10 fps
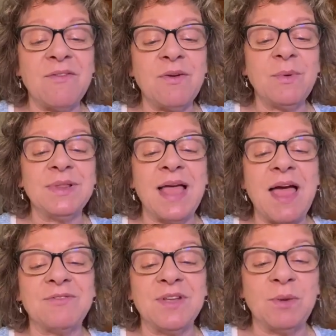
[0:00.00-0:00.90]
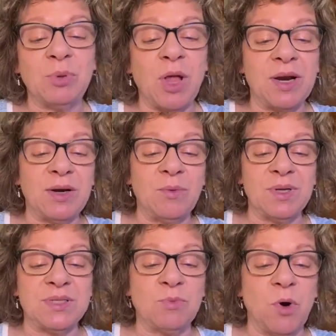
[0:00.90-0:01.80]
Everyone laughed and applauded
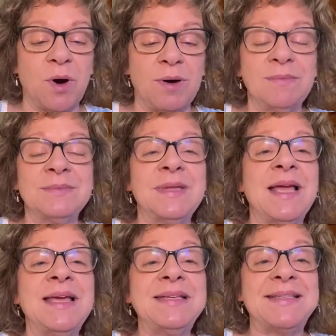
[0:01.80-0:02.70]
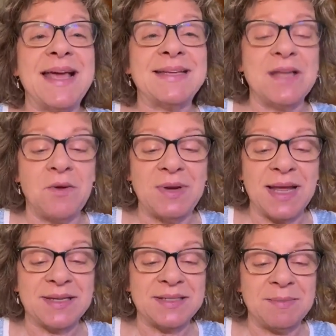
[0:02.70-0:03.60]
once more. He sat down
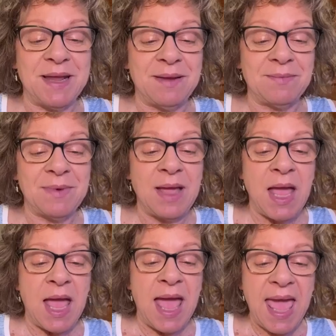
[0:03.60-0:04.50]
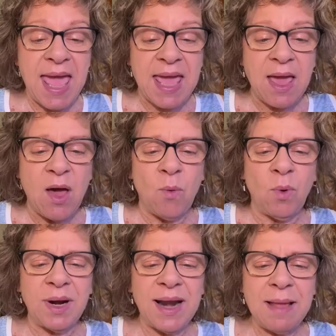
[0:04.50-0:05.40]
next to me. Hey,
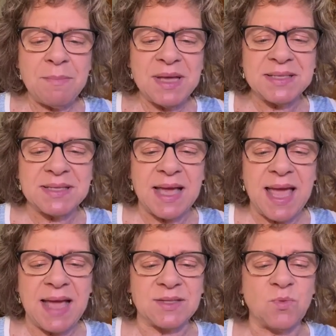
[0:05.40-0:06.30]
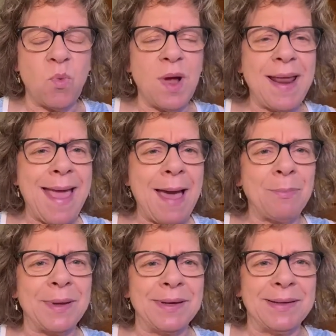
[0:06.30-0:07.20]
what did I miss? I asked. What
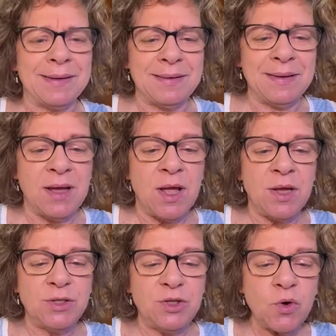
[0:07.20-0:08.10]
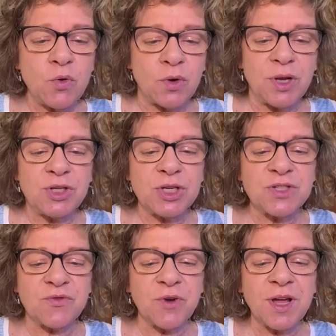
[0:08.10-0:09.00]
happened? Dude,
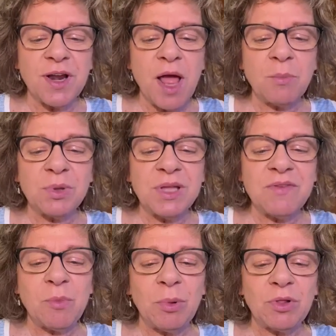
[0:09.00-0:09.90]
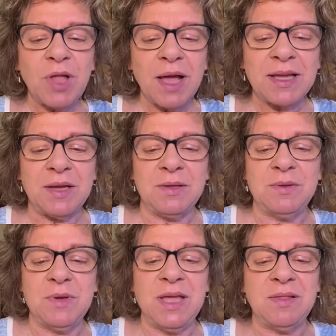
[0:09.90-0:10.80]
just frickin' unbelievable luck,
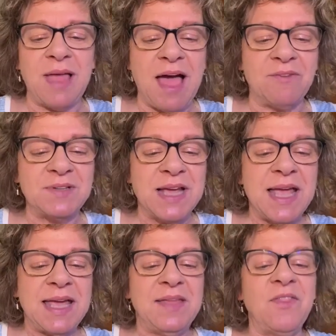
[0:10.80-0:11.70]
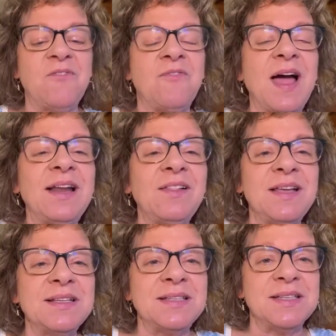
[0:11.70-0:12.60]
he laughed. In the final
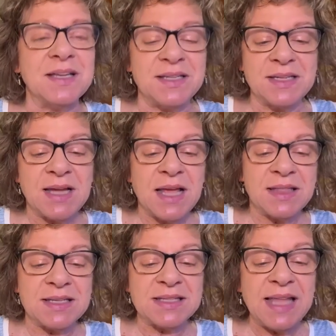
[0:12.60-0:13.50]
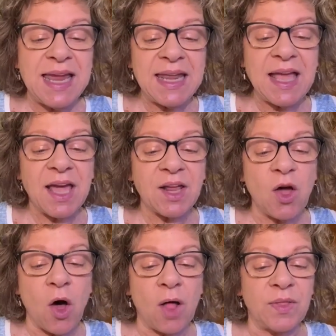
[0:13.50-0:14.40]
instant, this lady got a
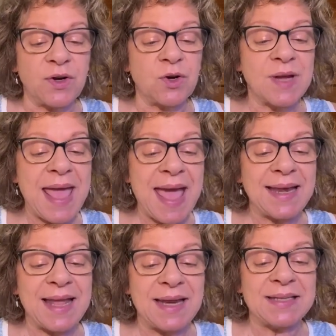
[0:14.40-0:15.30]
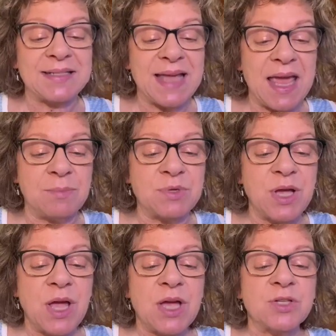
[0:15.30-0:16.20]
call that her cat had escaped,
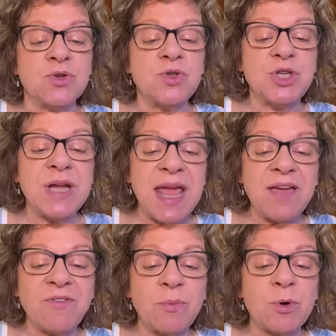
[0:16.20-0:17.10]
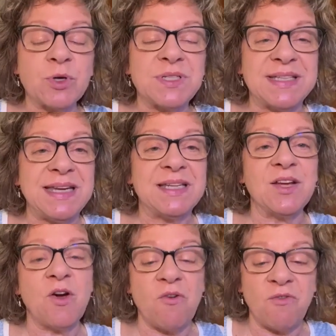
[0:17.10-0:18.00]
so she gave up her seat
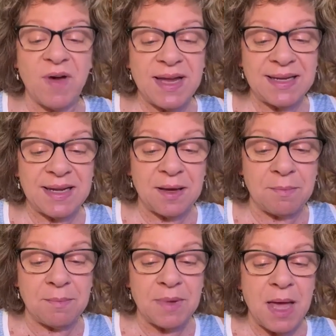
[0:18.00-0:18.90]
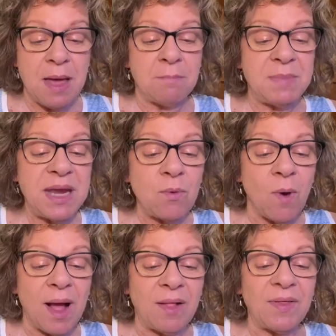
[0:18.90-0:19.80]
to go find him.
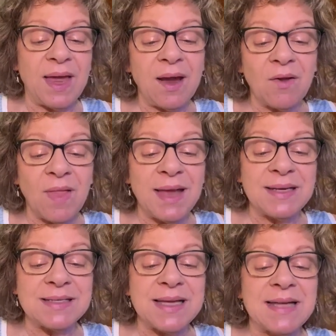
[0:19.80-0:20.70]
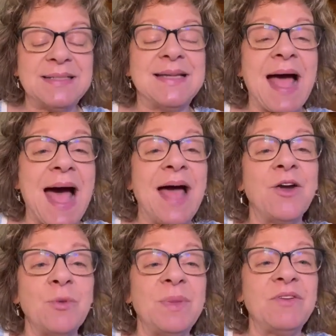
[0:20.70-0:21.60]
Meanwhile, the airline decides to
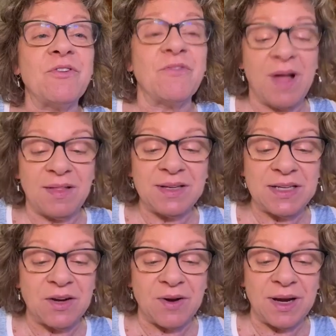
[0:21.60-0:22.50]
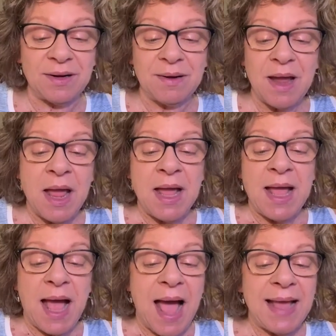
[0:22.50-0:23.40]
honor me for volunteering.
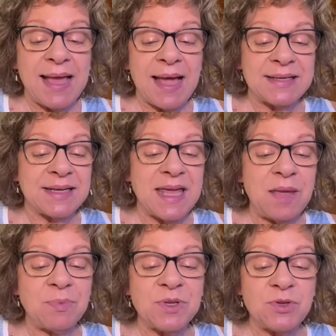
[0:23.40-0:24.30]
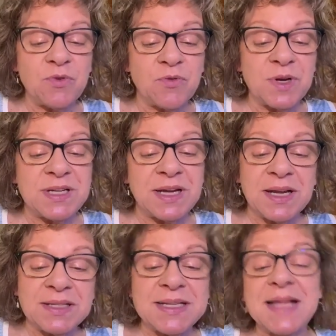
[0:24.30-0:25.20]
I got to keep the 2 free
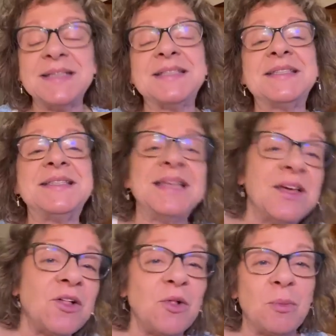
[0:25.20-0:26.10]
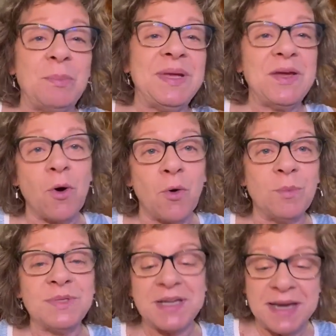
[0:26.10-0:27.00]
tickets and still be
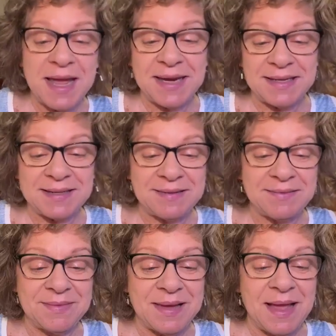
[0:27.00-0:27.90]
home tonight.